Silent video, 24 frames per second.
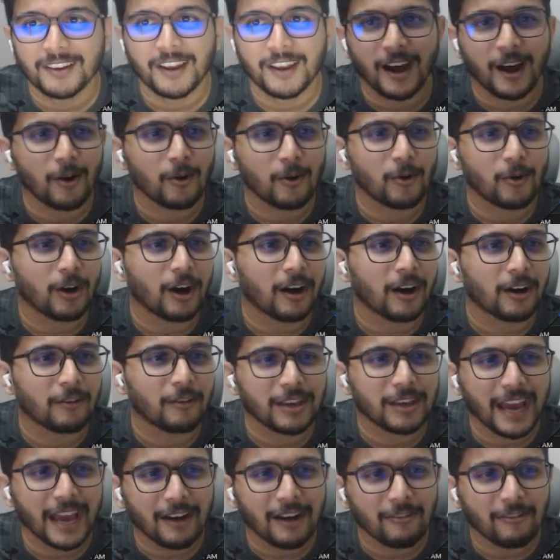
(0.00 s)
Now
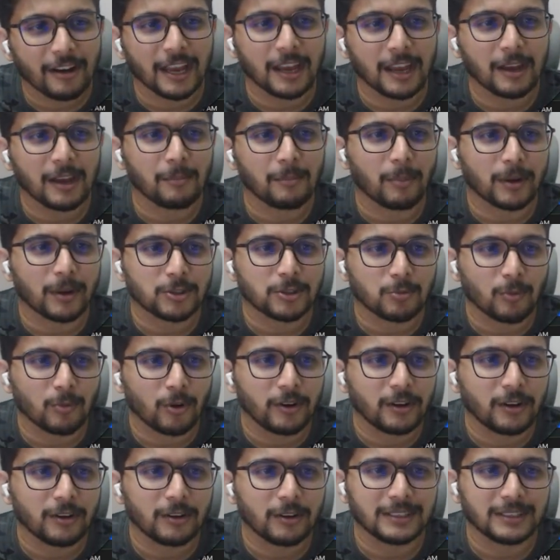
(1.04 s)
uh, we have a bunch
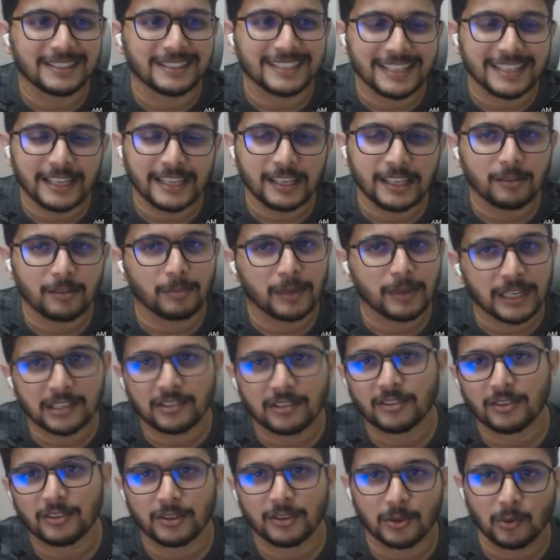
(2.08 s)
more. Delete
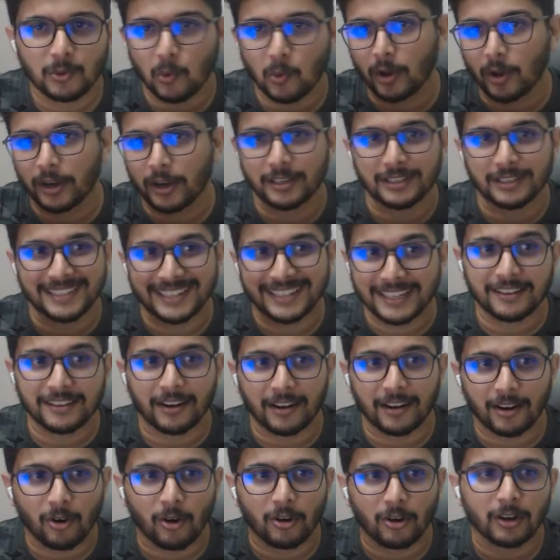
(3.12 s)
means you want to
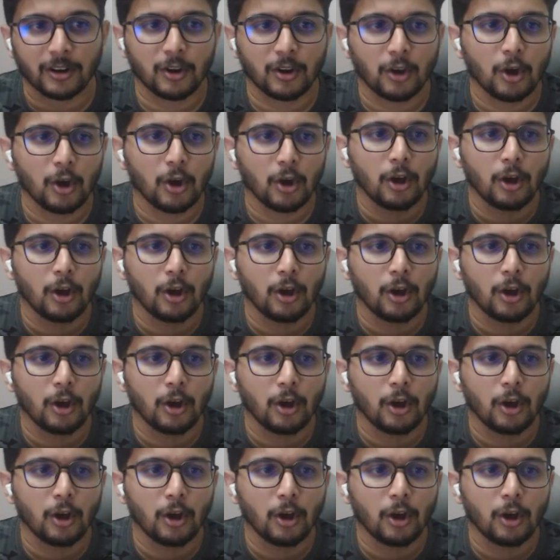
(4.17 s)
delete a record.